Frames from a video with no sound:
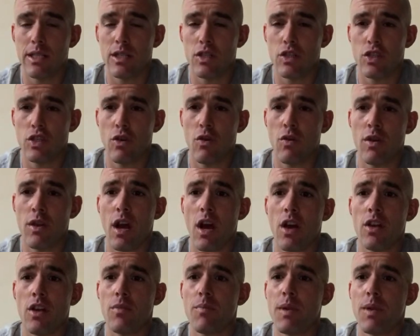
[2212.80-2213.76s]
showing
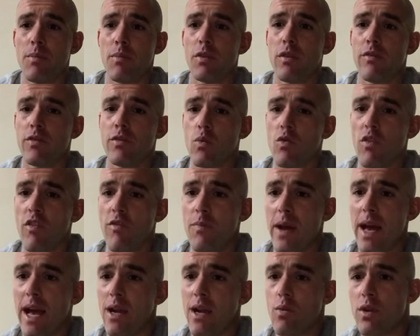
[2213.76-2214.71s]
other people of the wolf
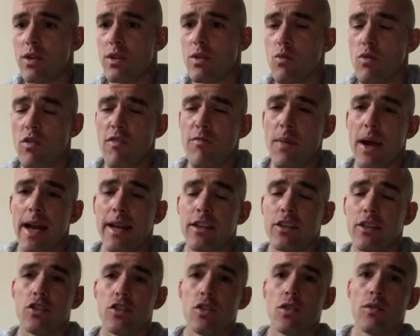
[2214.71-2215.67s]
pack what the wolf pack
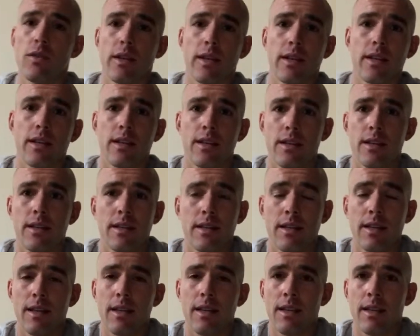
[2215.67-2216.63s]
is doing
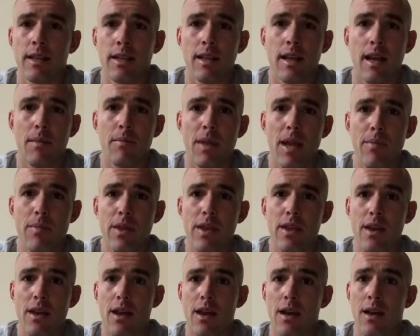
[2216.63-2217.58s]
and
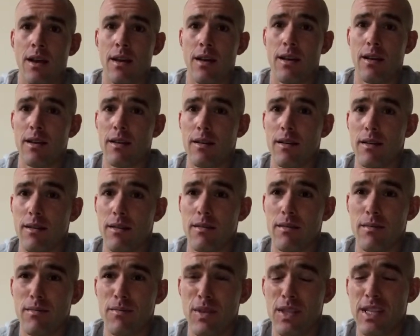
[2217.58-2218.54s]
maybe uh,
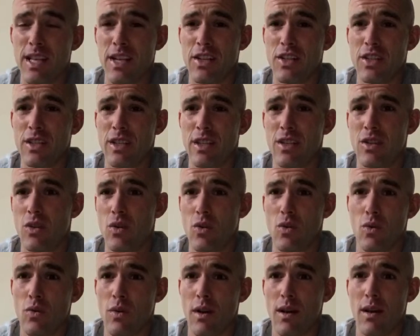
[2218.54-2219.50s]
potentially
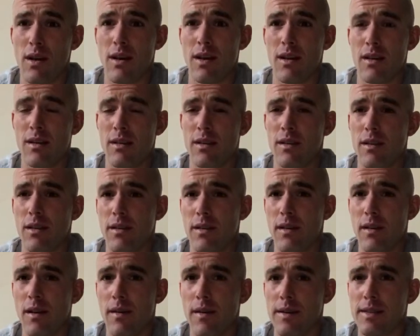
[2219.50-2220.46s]
do.
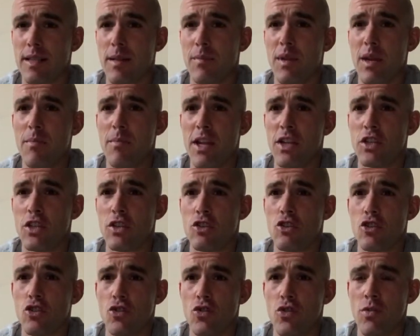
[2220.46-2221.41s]
Somebody mentioned
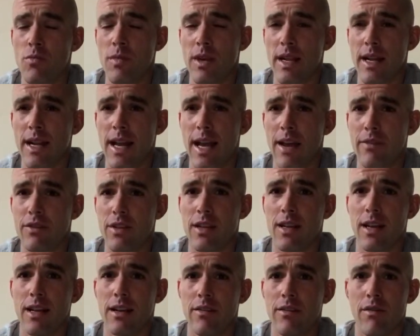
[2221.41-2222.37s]
Zoom, and I have to
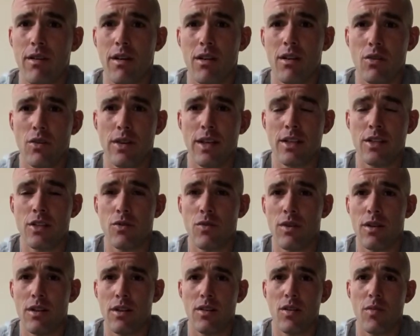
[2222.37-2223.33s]
kind of uh, look into
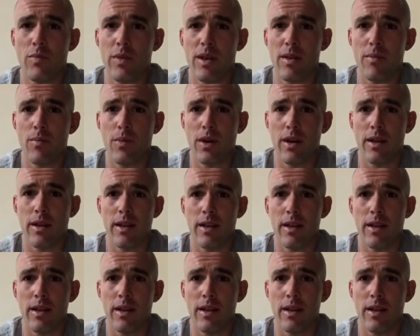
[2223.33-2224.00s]
it a little bit, but